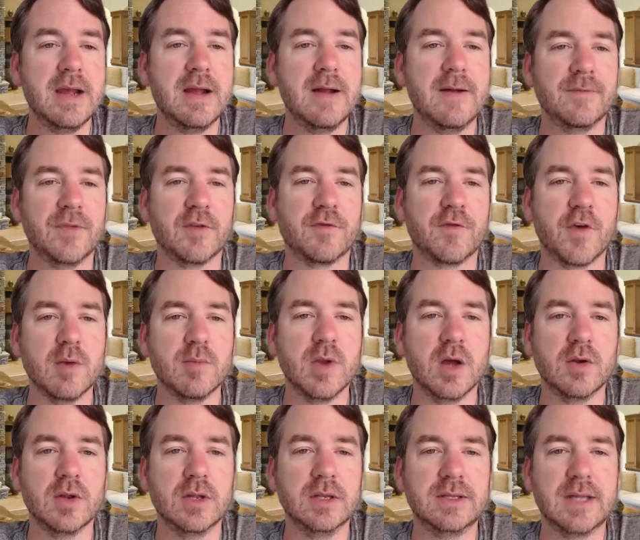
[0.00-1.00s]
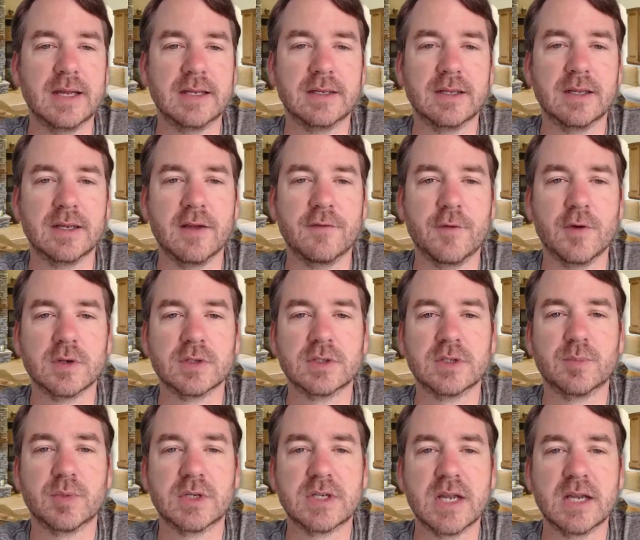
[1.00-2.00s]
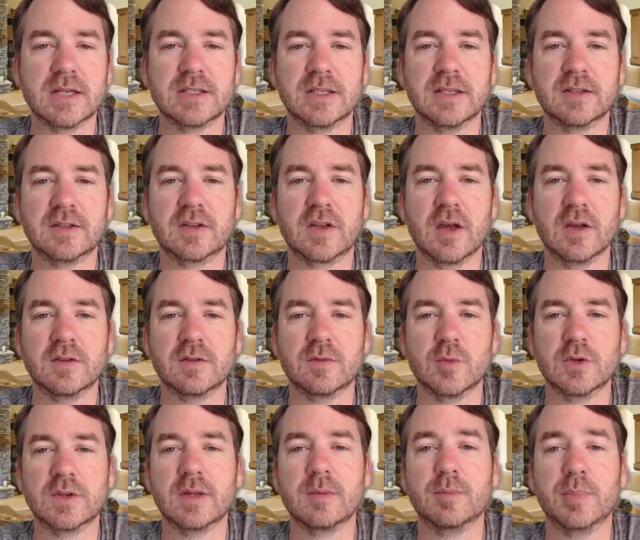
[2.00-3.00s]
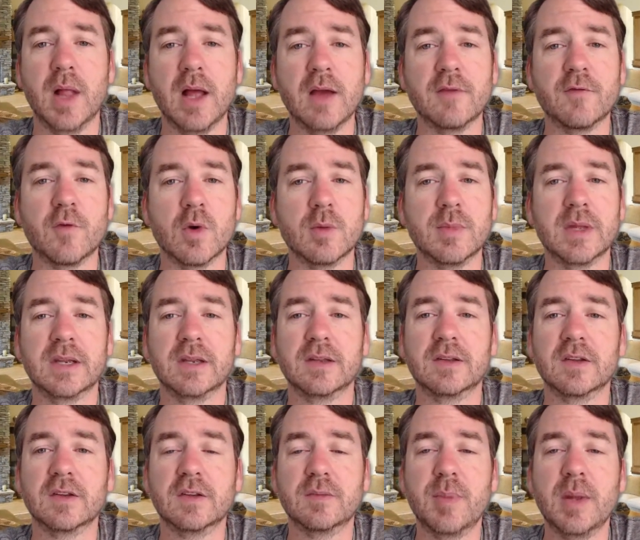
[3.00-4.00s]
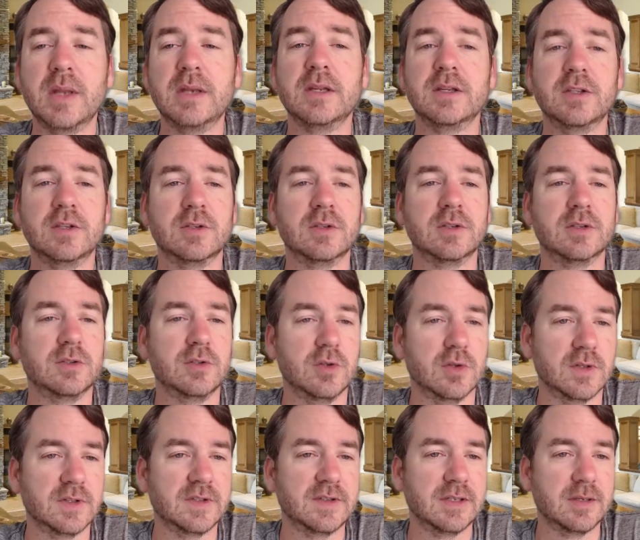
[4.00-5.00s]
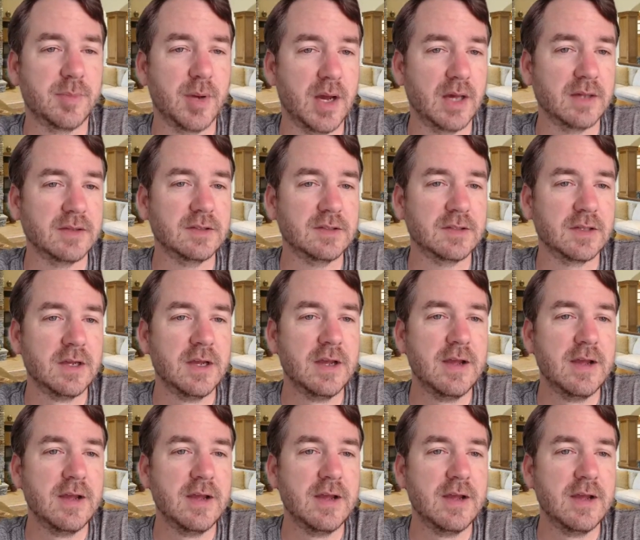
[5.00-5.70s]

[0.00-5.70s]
The firm noted that in an effort to protect its customers and platform, it is suspending USD deposits.